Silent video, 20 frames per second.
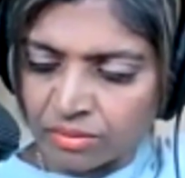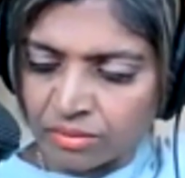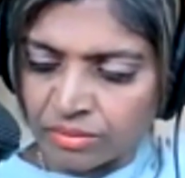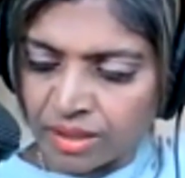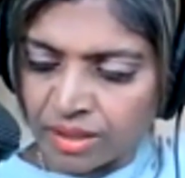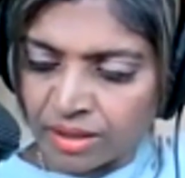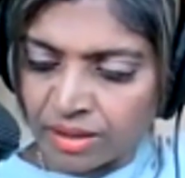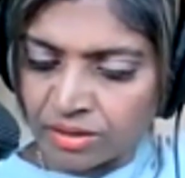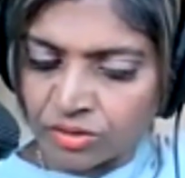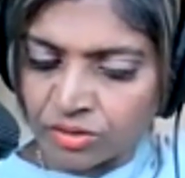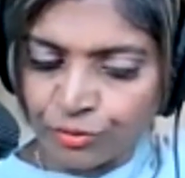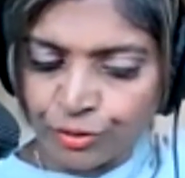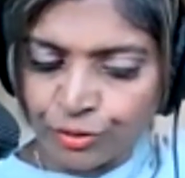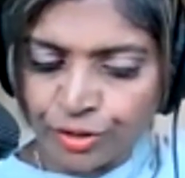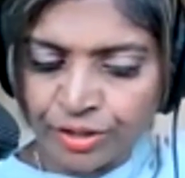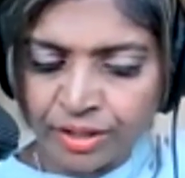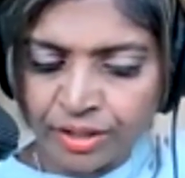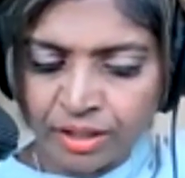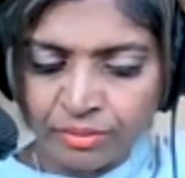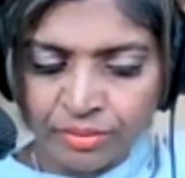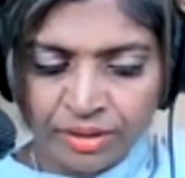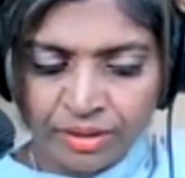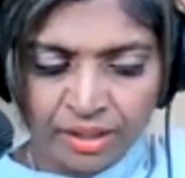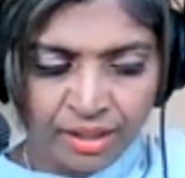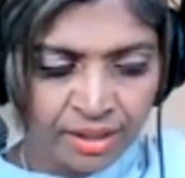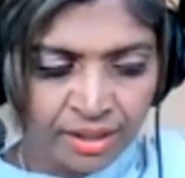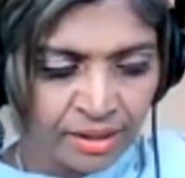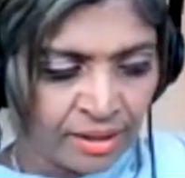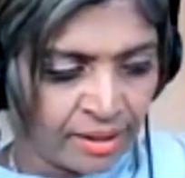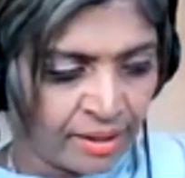breketo forana,
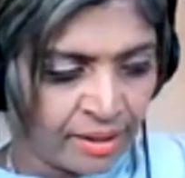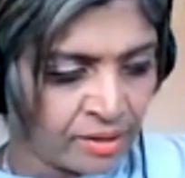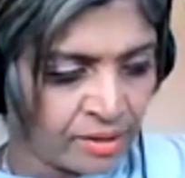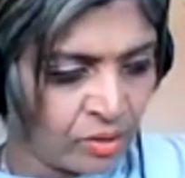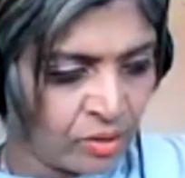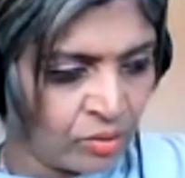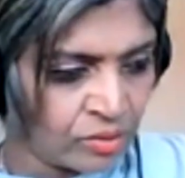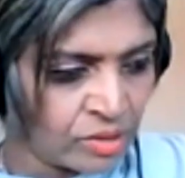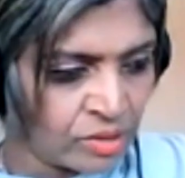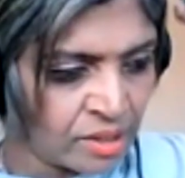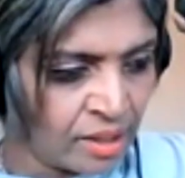bringing in light codes.